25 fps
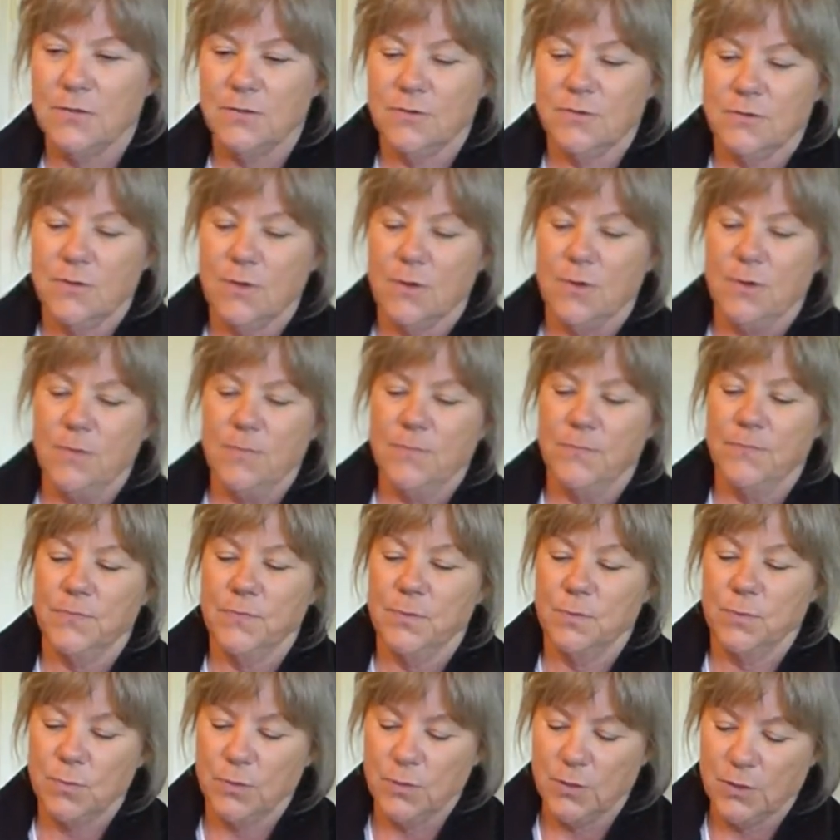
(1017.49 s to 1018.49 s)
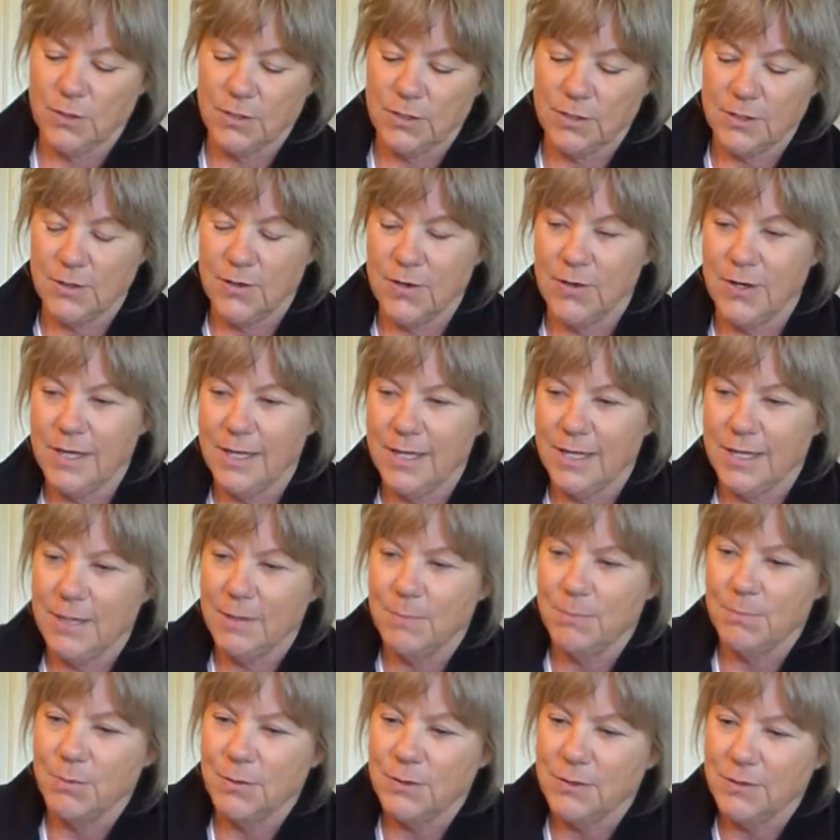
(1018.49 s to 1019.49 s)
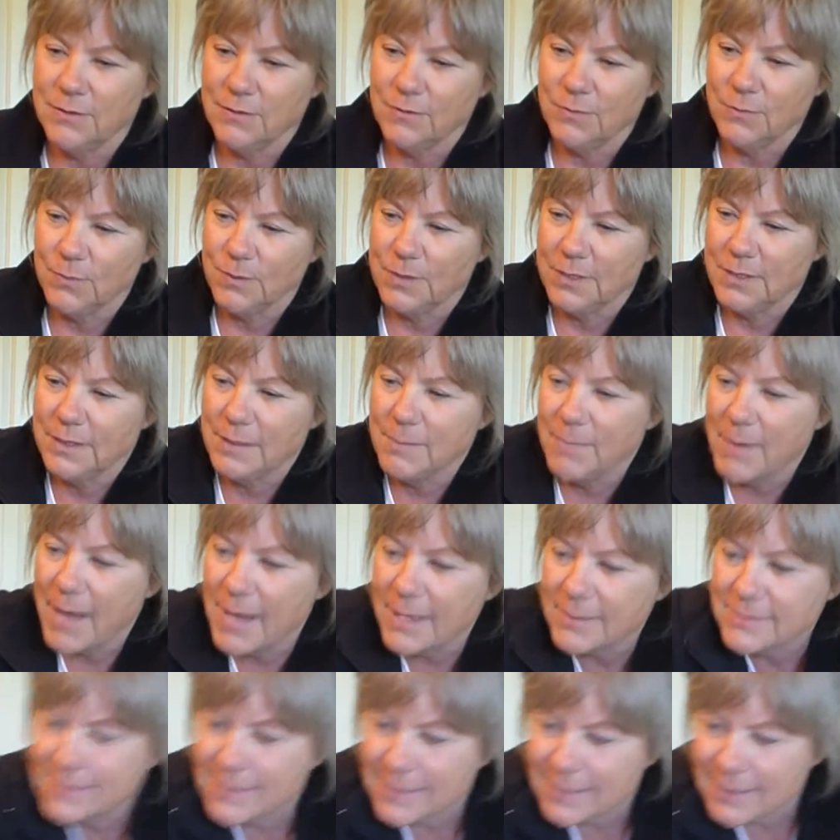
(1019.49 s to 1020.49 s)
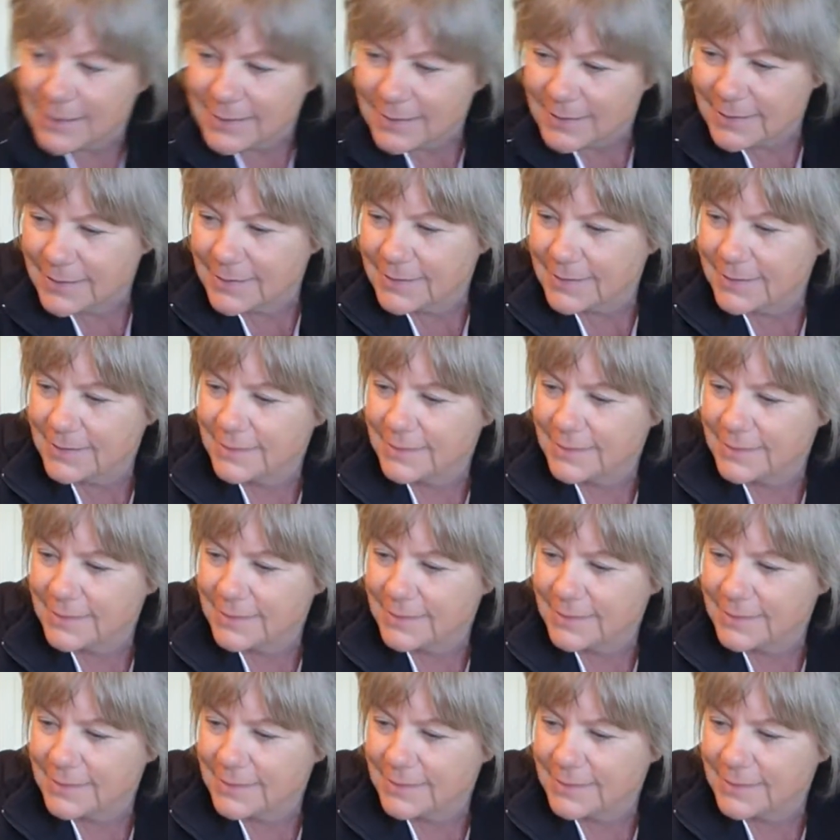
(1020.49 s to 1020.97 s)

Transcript: So we're going to go ahead and put this one in the basket.